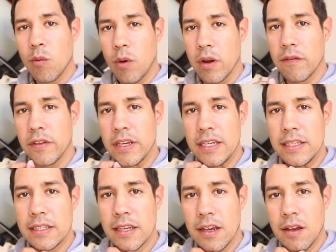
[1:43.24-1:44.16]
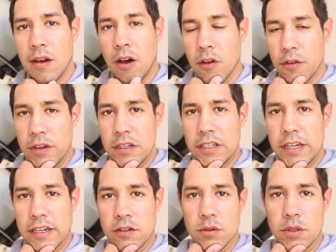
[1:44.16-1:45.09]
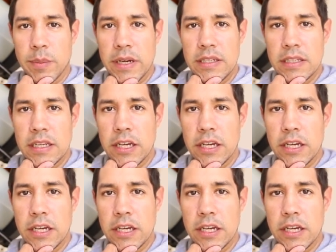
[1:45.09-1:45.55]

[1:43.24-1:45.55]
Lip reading: one of these on the International Space